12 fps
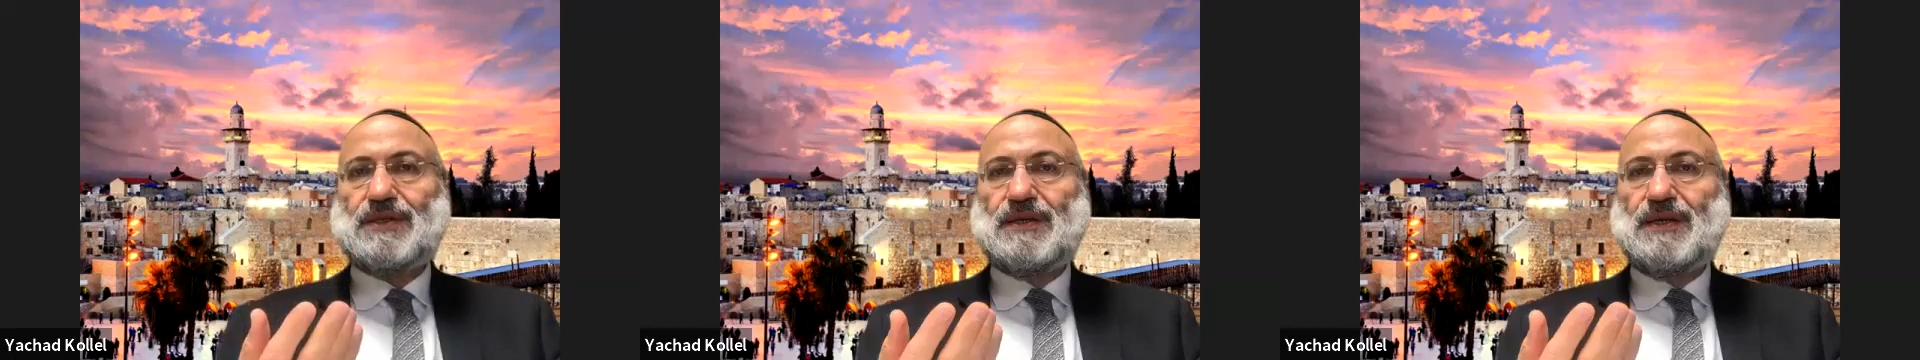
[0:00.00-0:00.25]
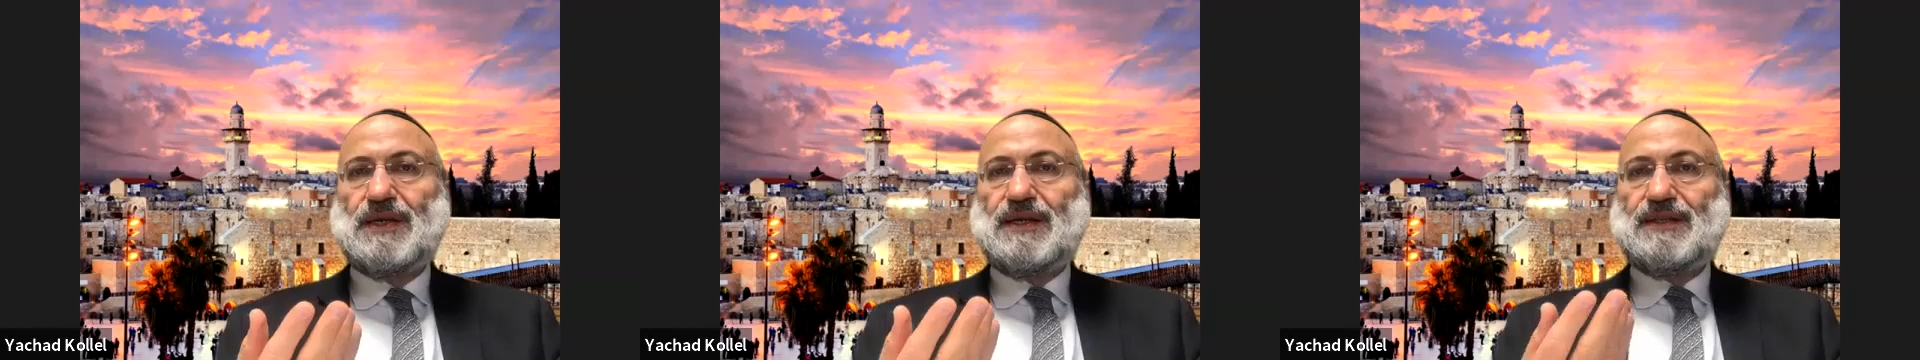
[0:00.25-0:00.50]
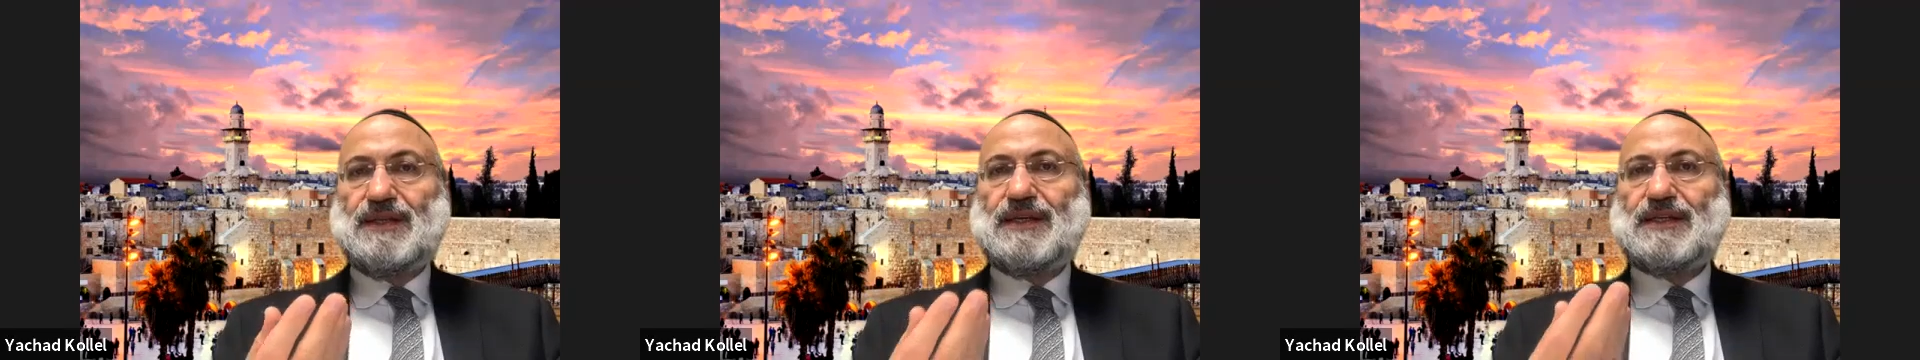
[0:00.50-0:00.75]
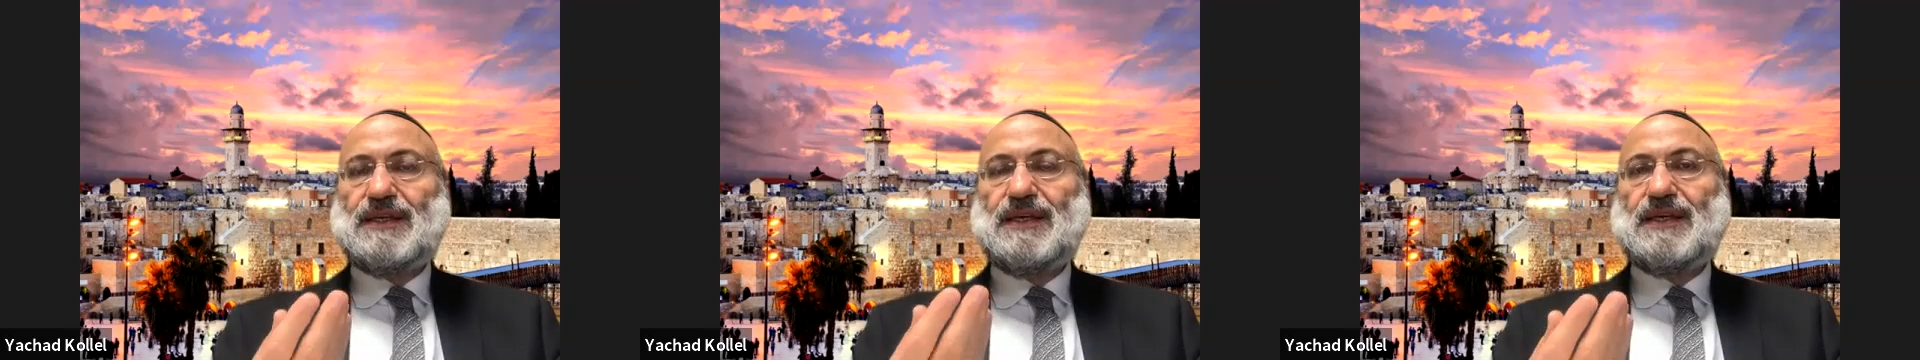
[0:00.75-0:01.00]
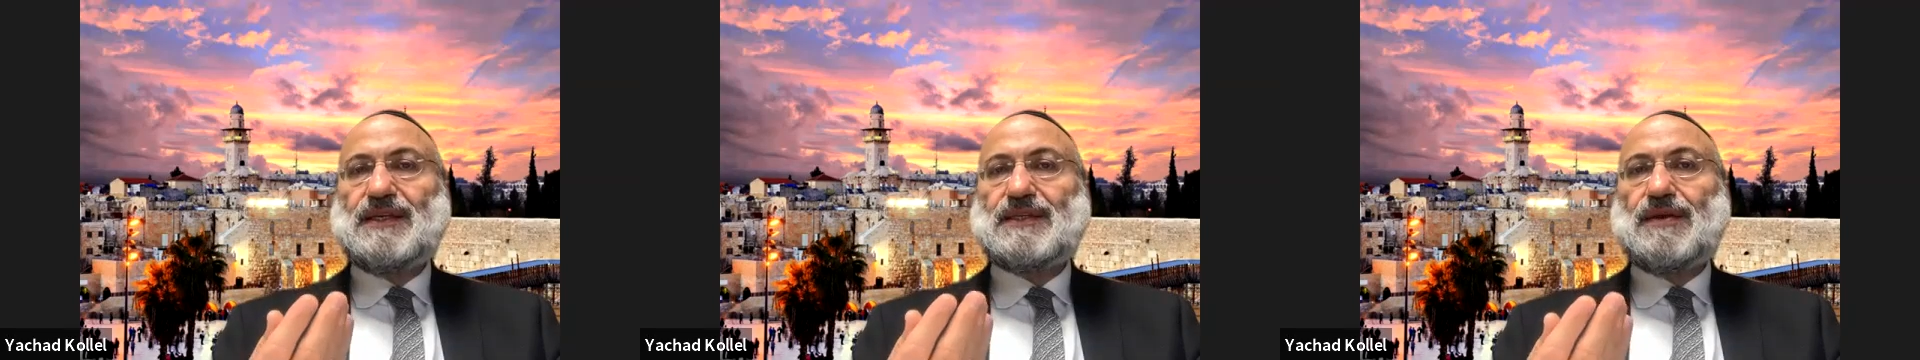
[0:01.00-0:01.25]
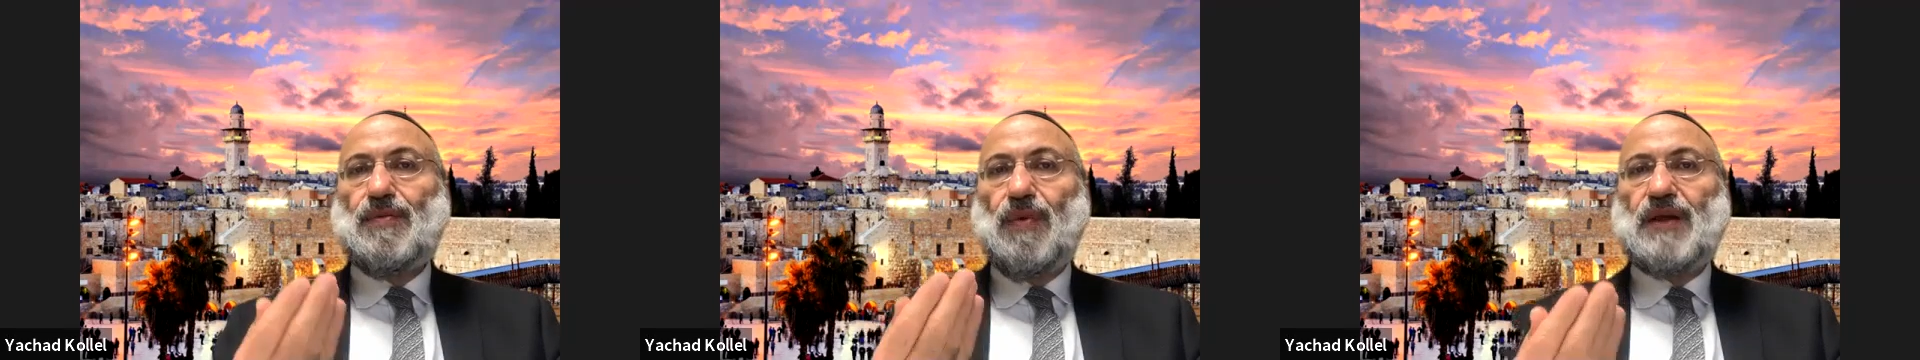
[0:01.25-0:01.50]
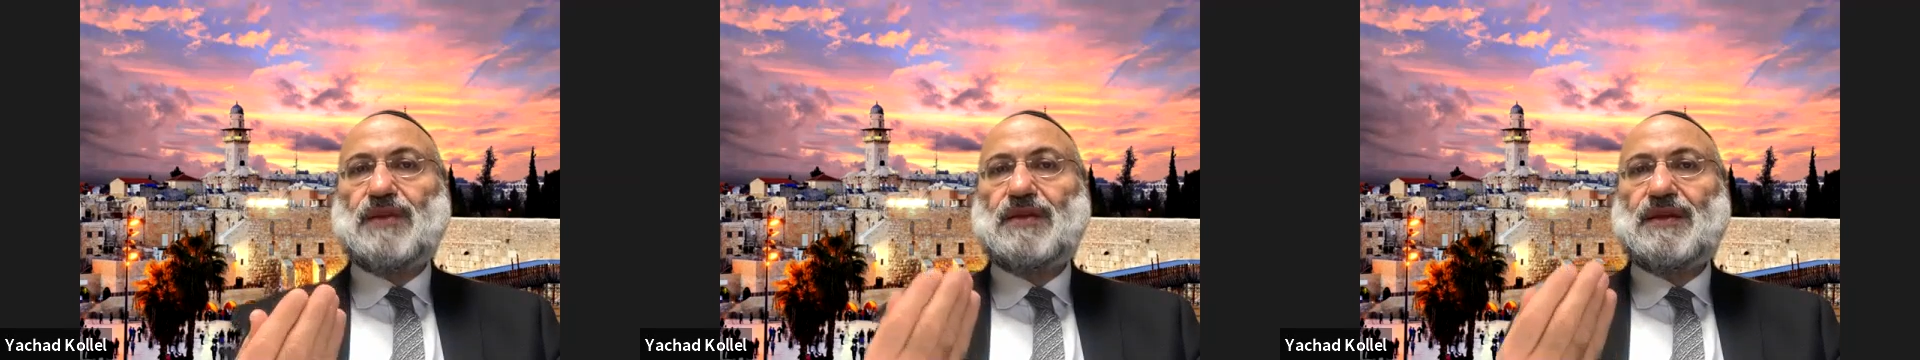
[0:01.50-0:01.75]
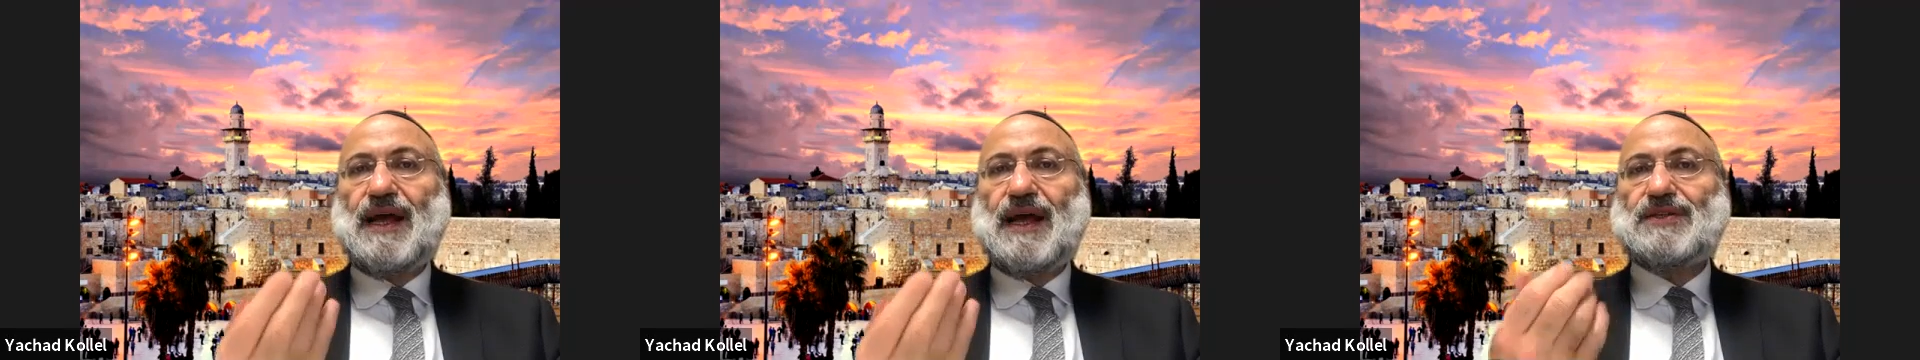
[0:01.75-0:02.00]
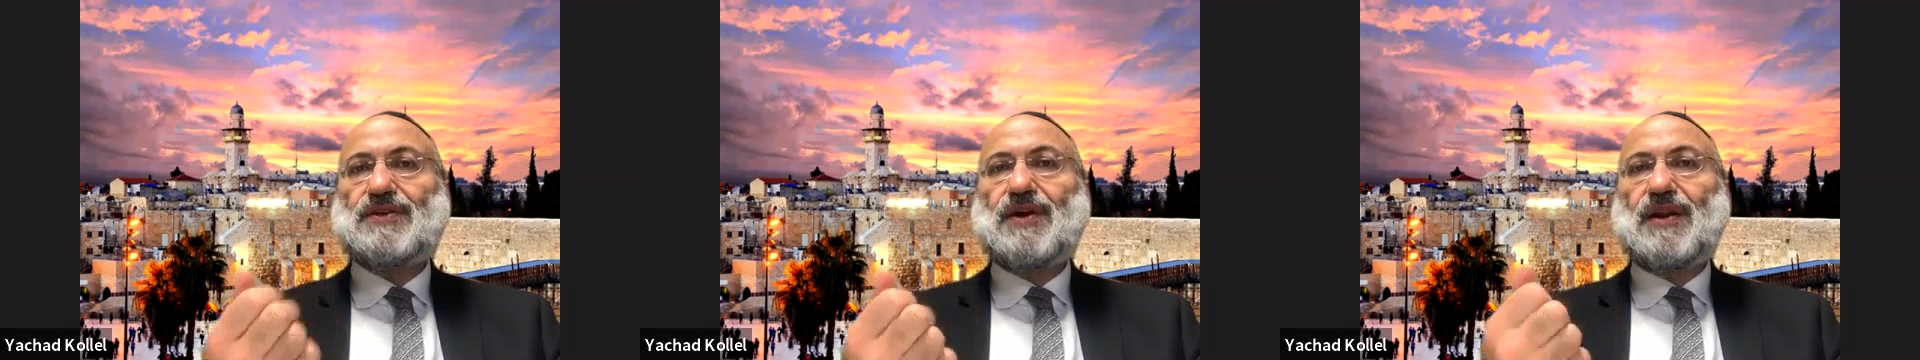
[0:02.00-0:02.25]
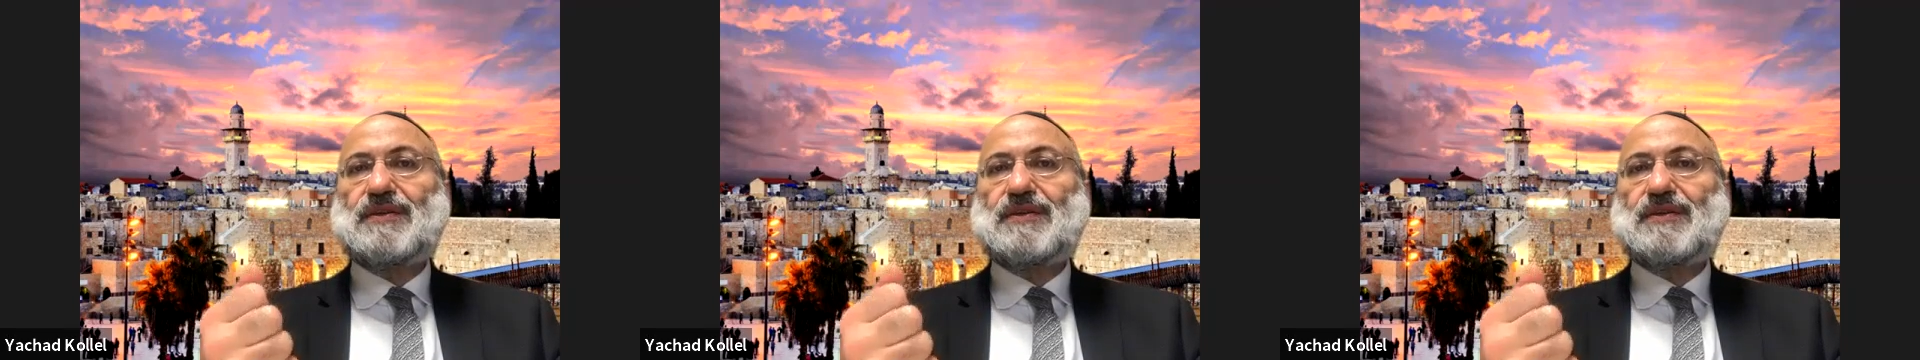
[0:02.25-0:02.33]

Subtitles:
This is what Chazal